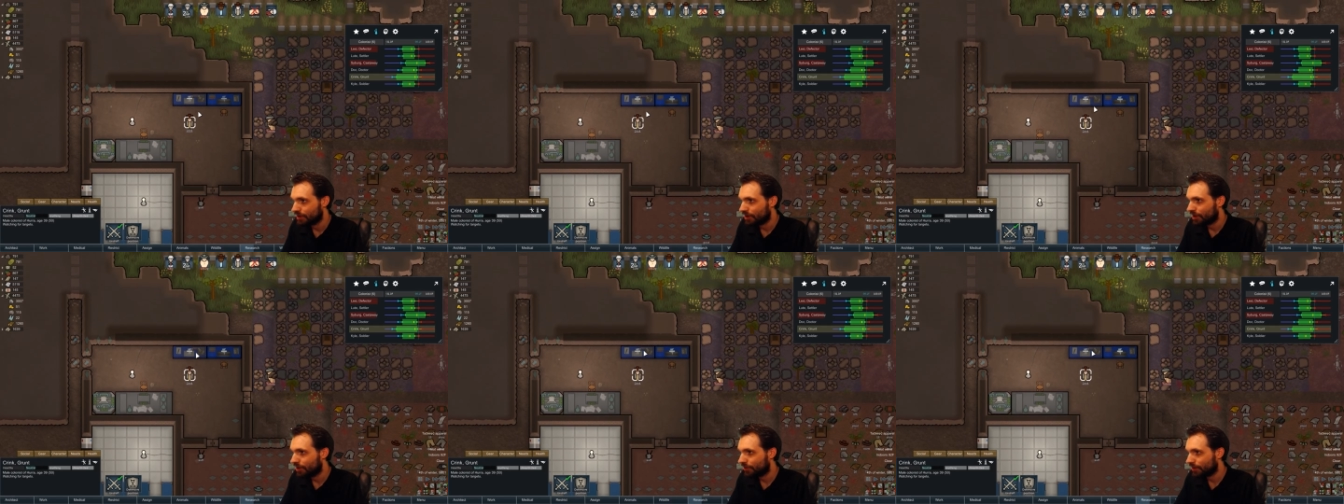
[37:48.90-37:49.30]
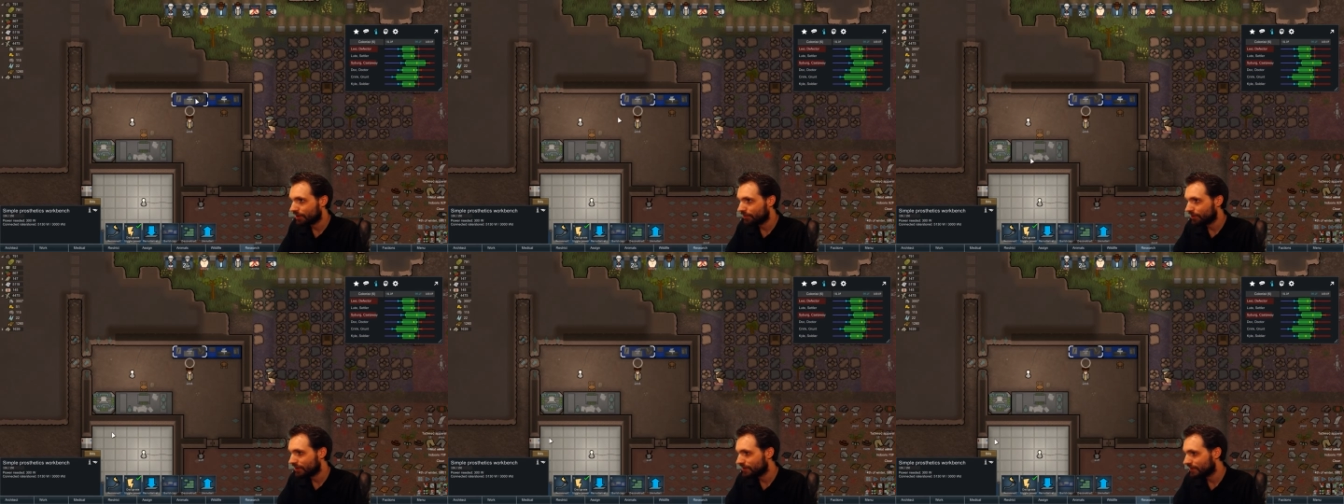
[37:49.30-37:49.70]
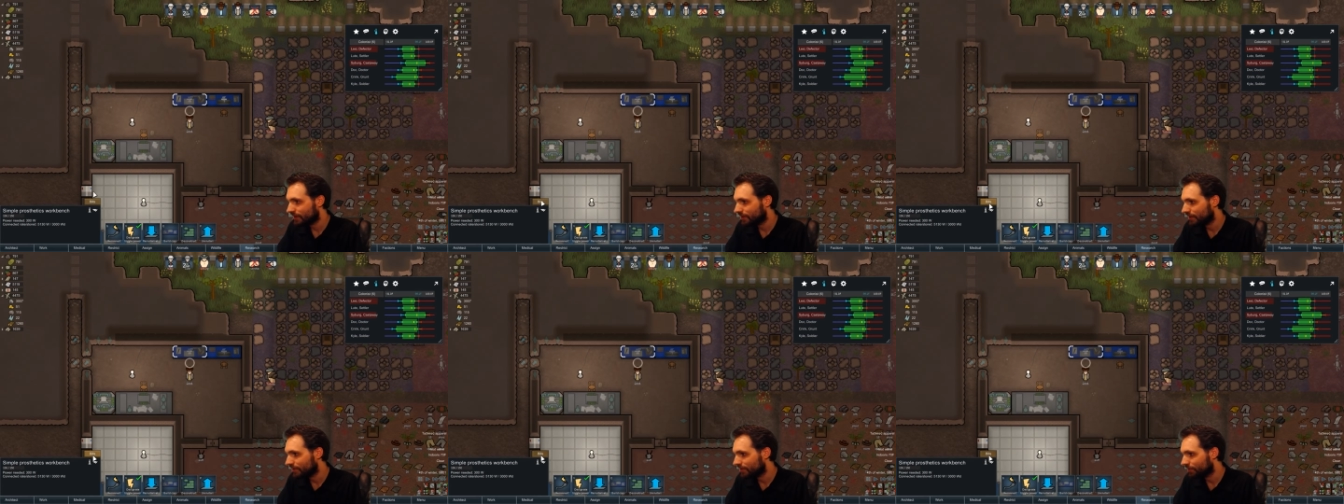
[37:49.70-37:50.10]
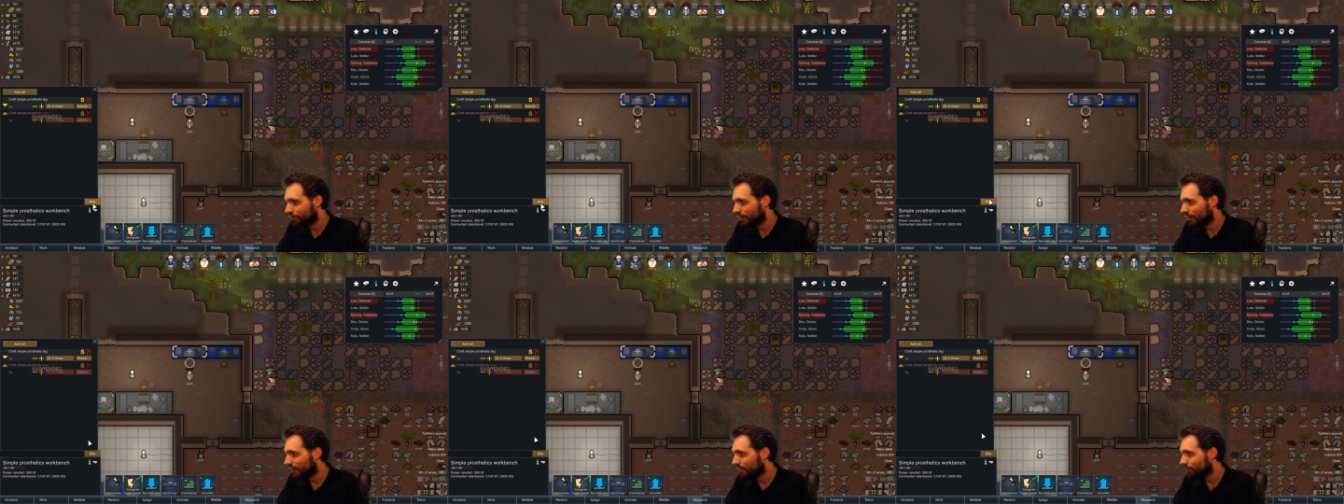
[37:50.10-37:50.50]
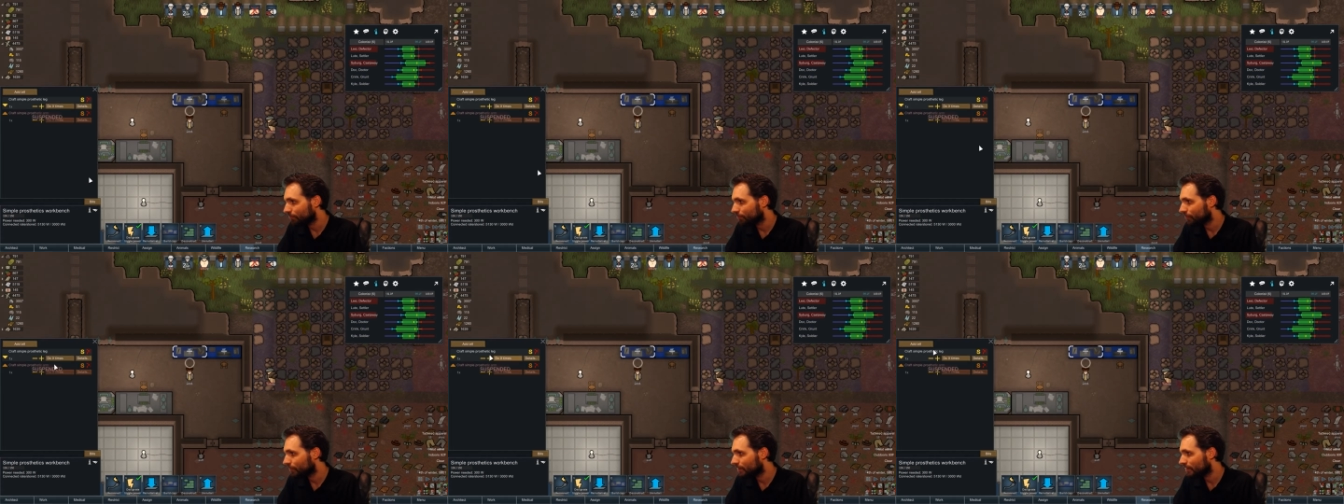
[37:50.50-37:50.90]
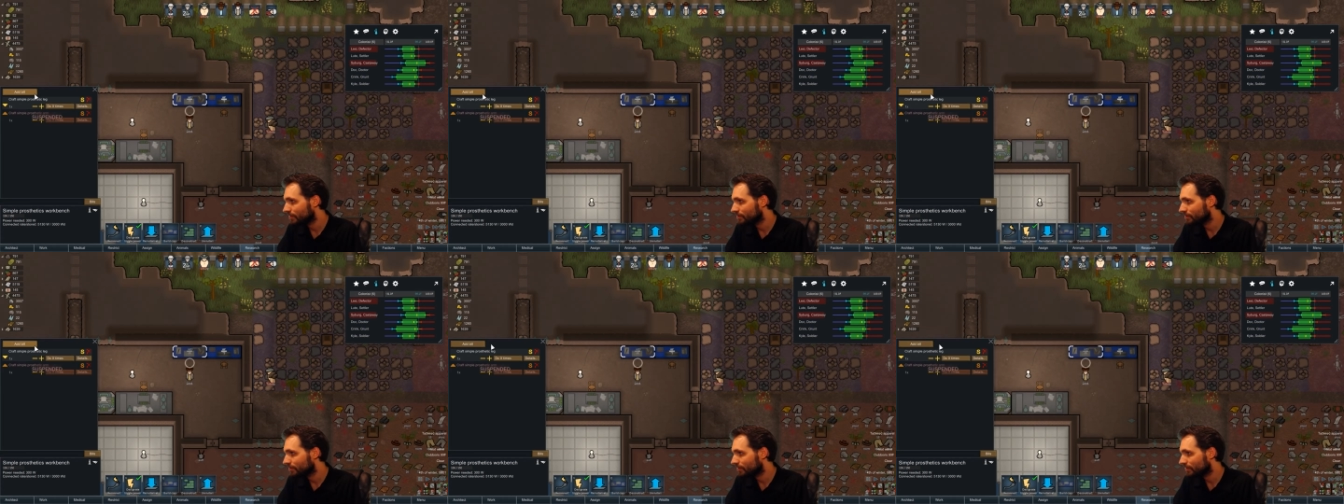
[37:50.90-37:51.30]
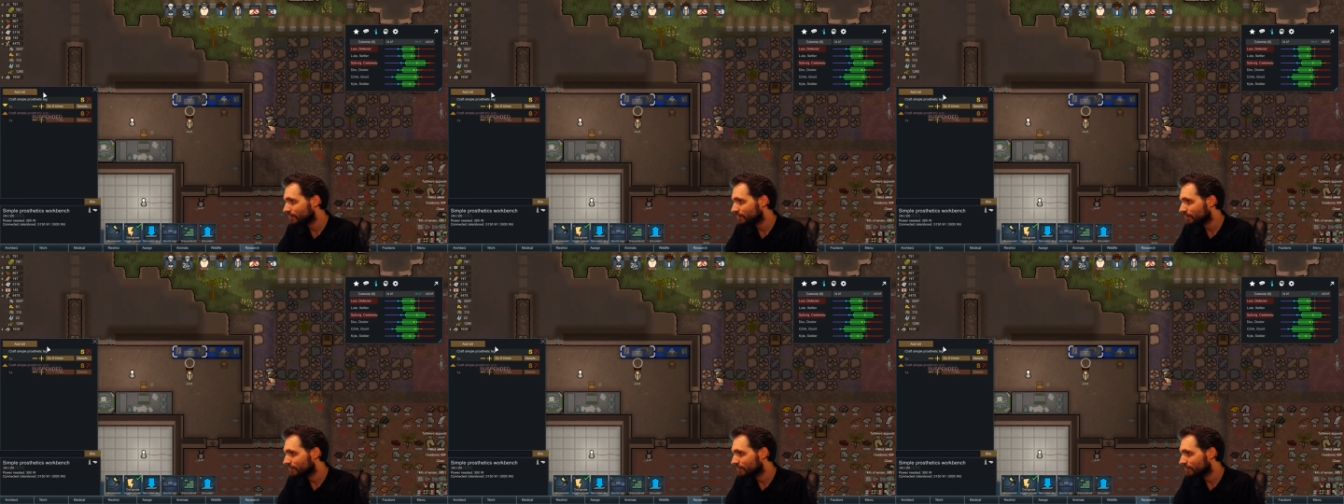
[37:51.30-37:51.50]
Oh, and I realize there is a way. I'm pretty sure this is